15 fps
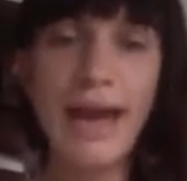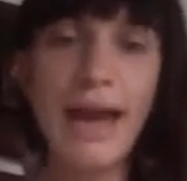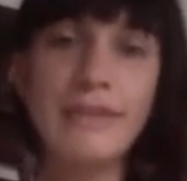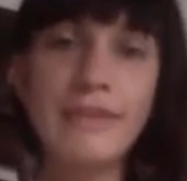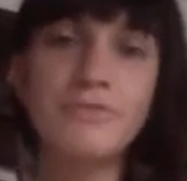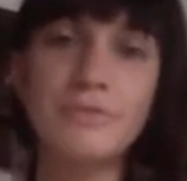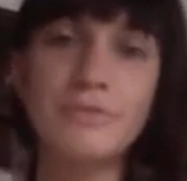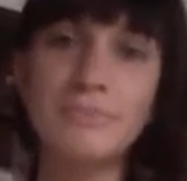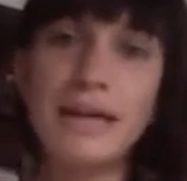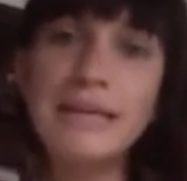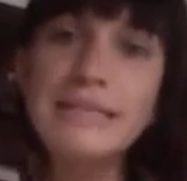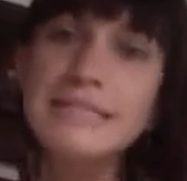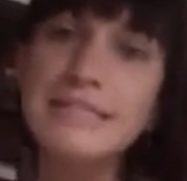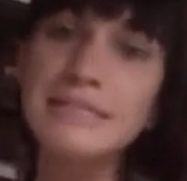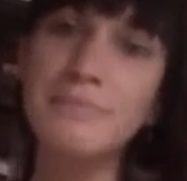And from
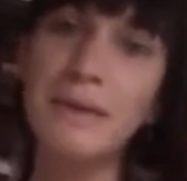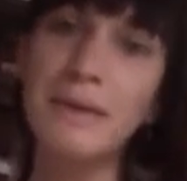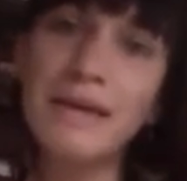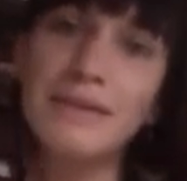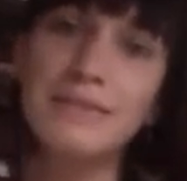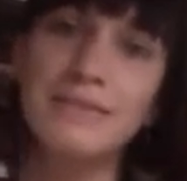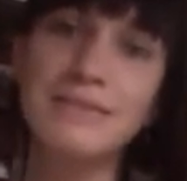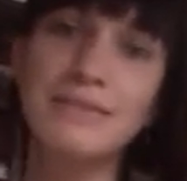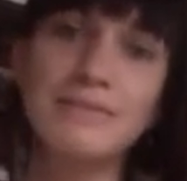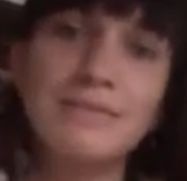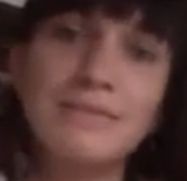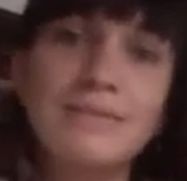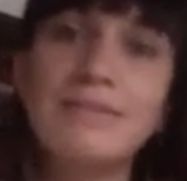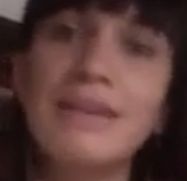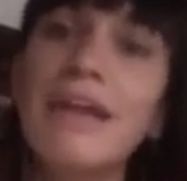that space,
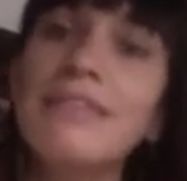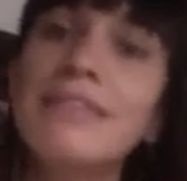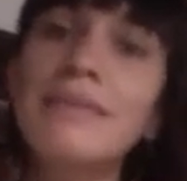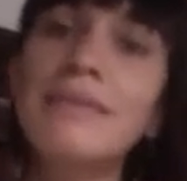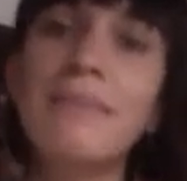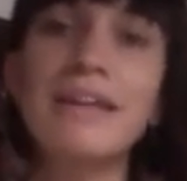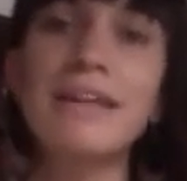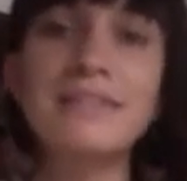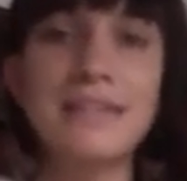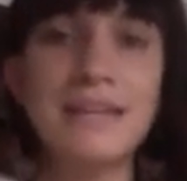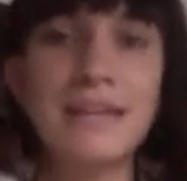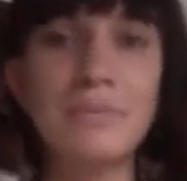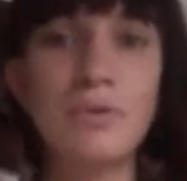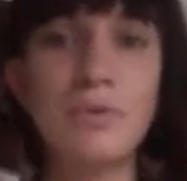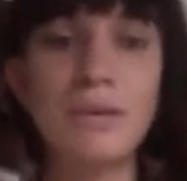nothing matters
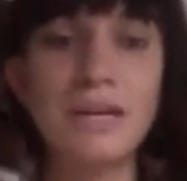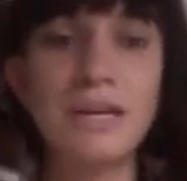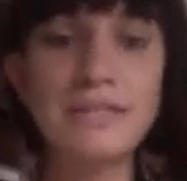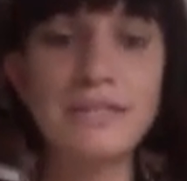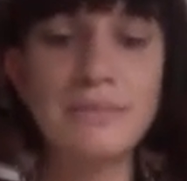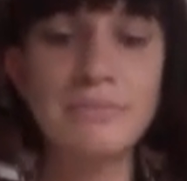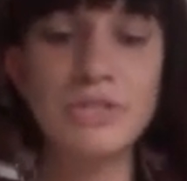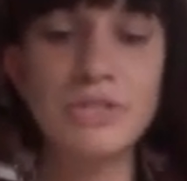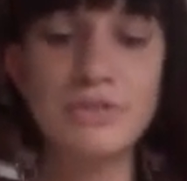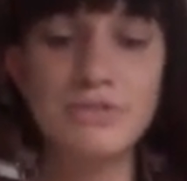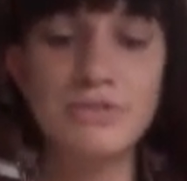anymore because I'm just